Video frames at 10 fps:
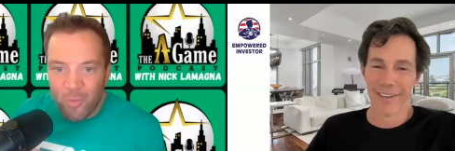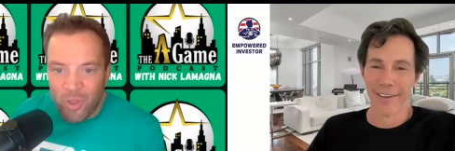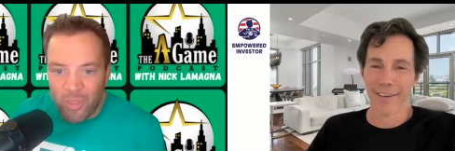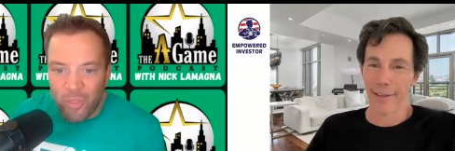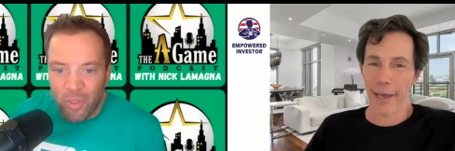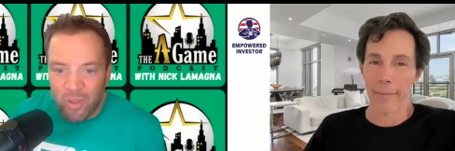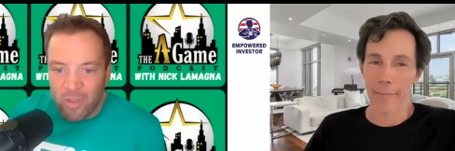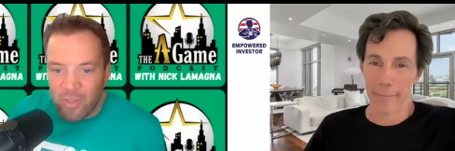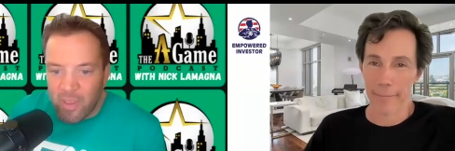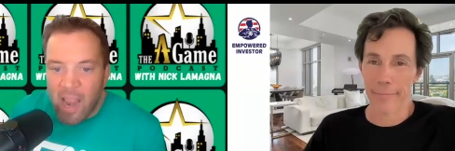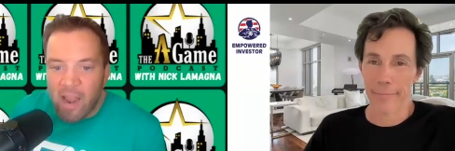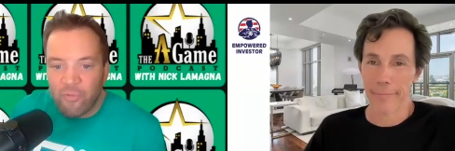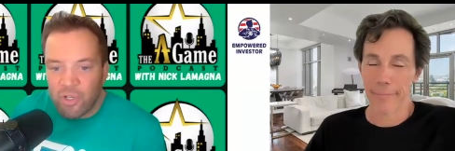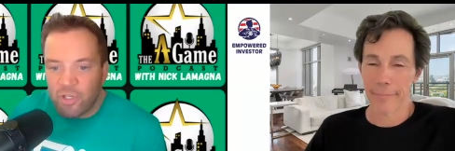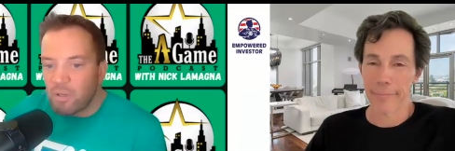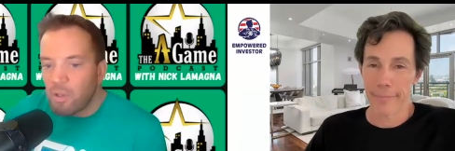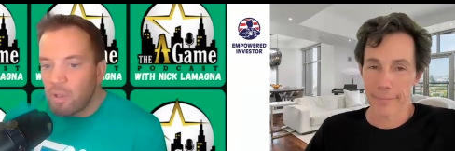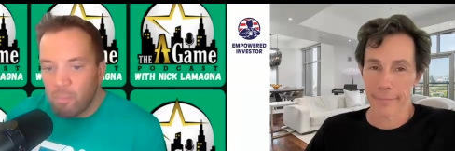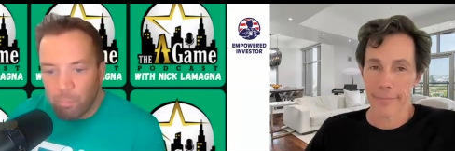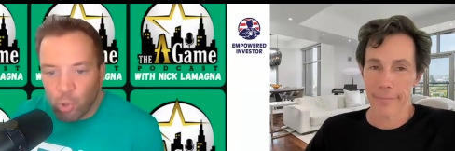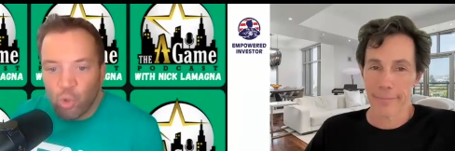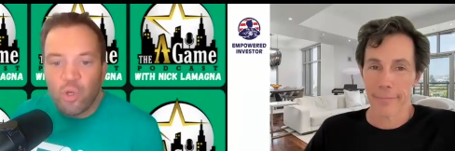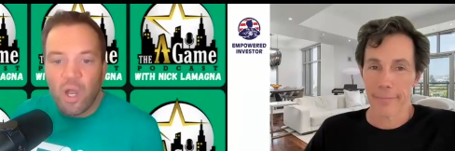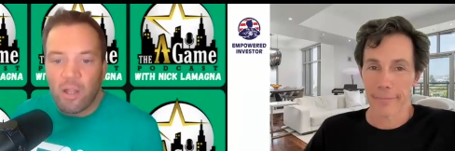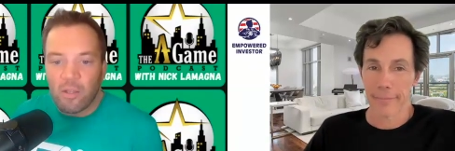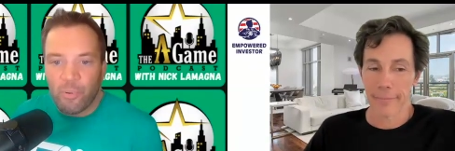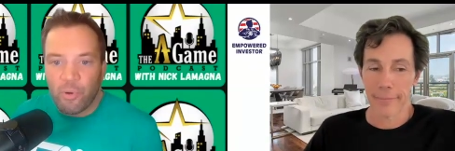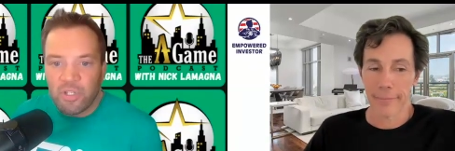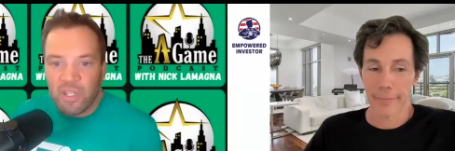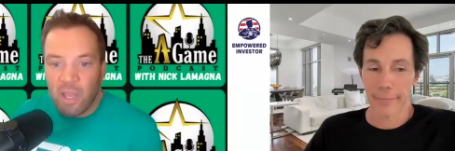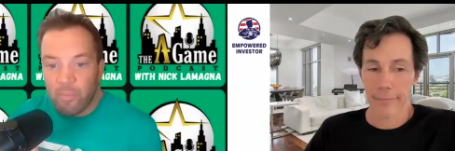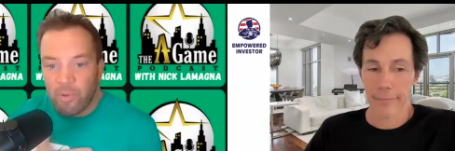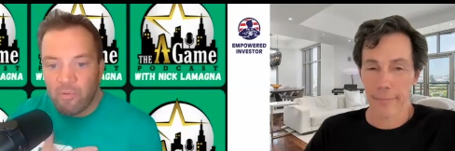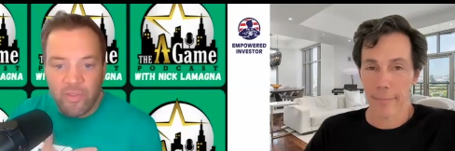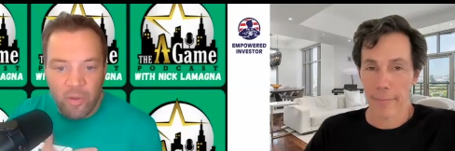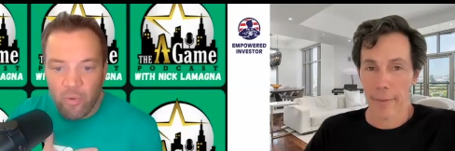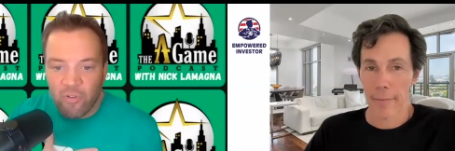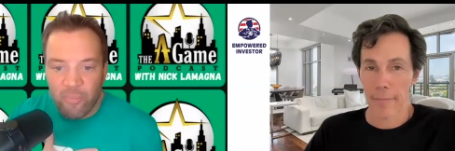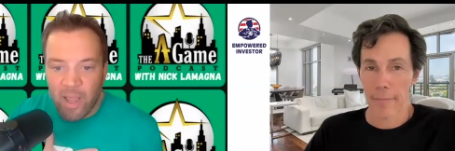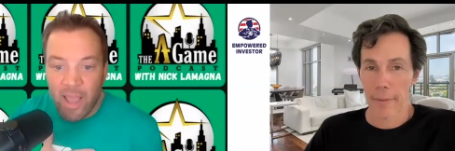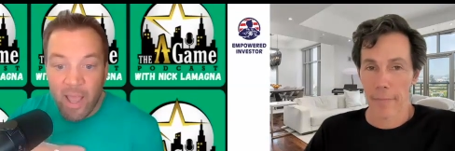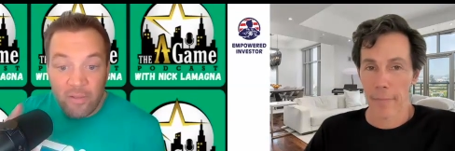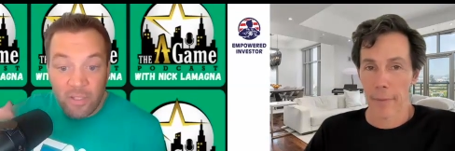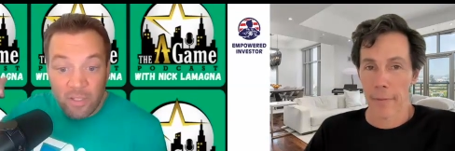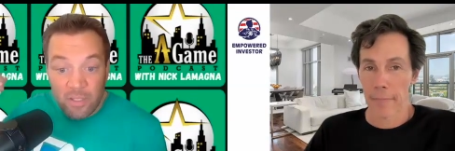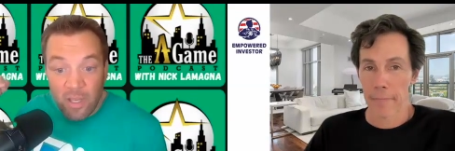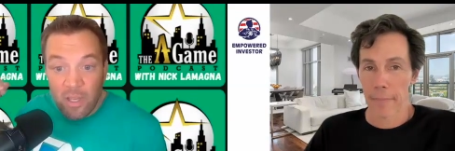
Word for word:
Speaker 1: with the average blue collar person that would be renting one of my houses